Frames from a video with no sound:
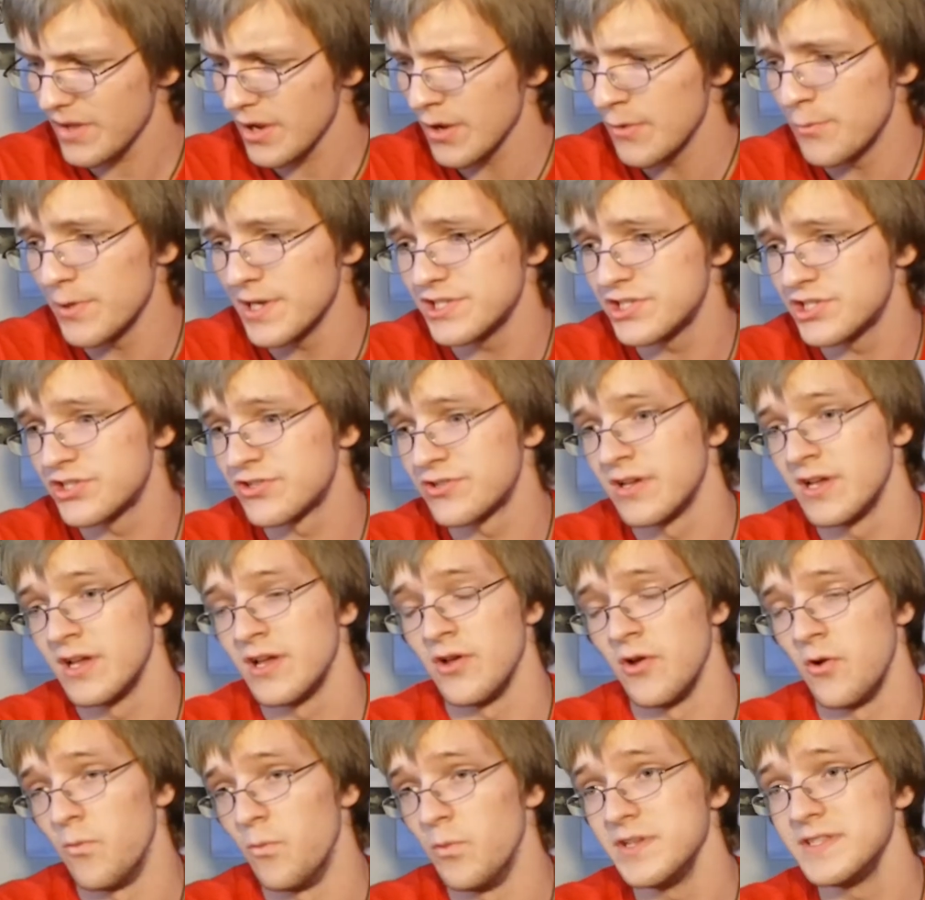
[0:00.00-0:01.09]
Which,
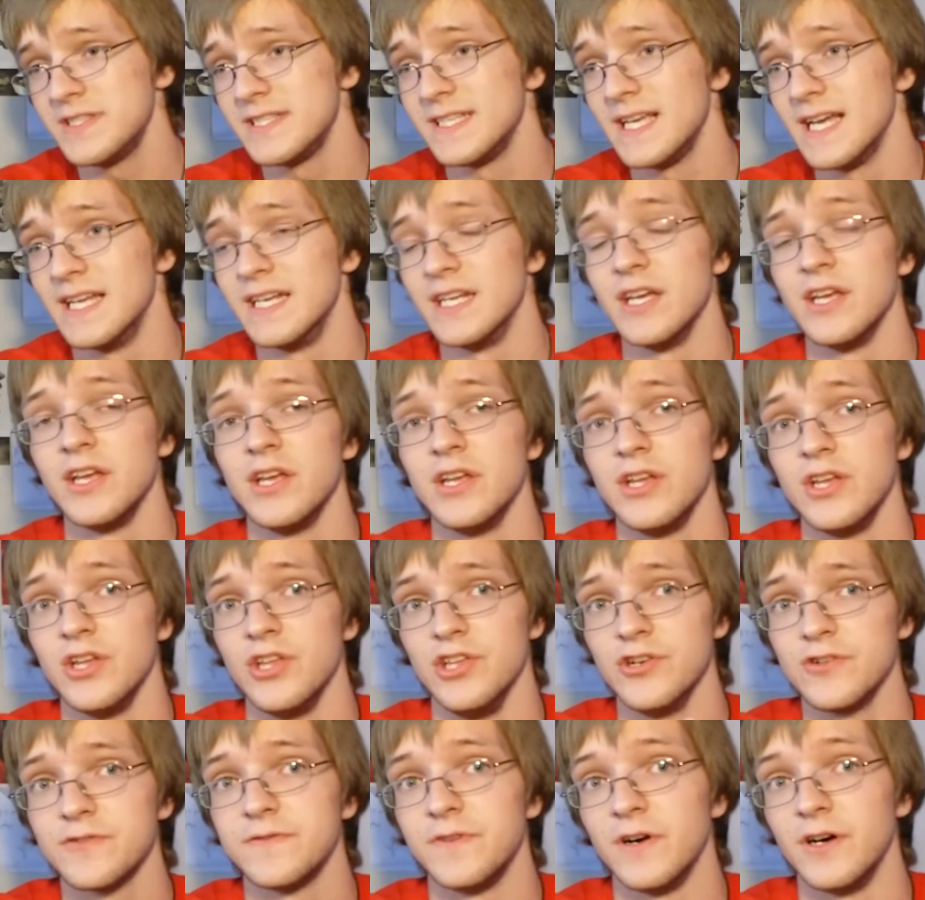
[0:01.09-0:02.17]
once again,
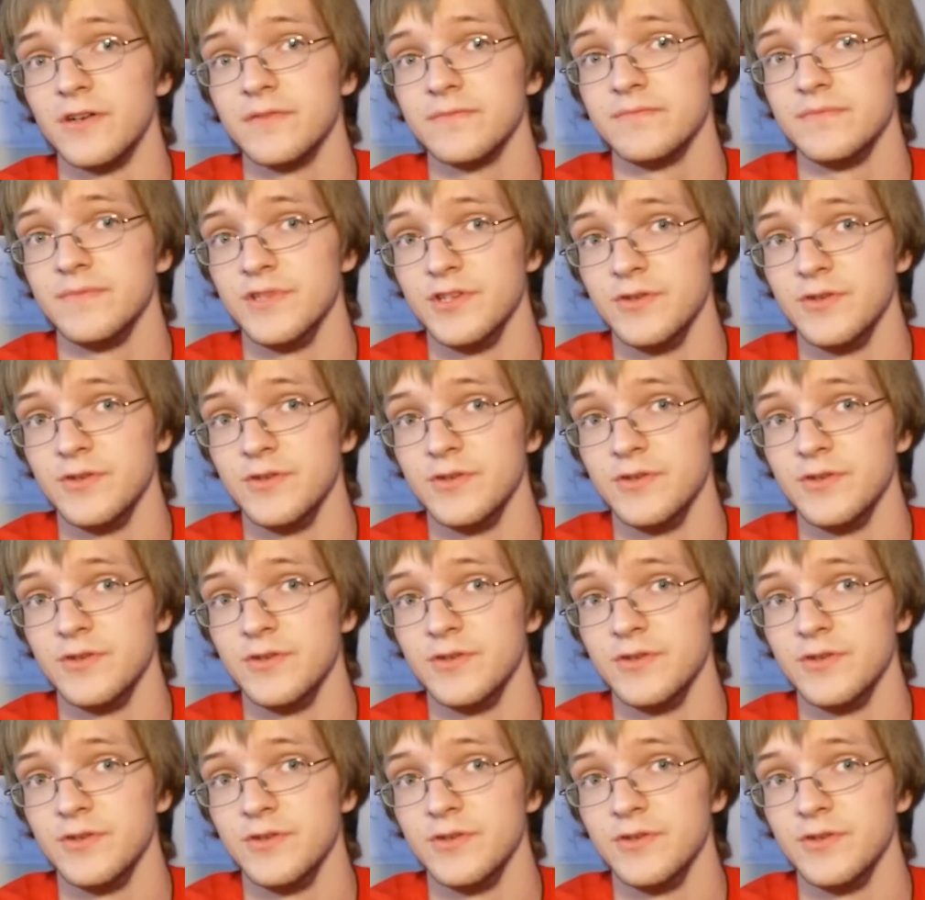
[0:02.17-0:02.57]
your fault.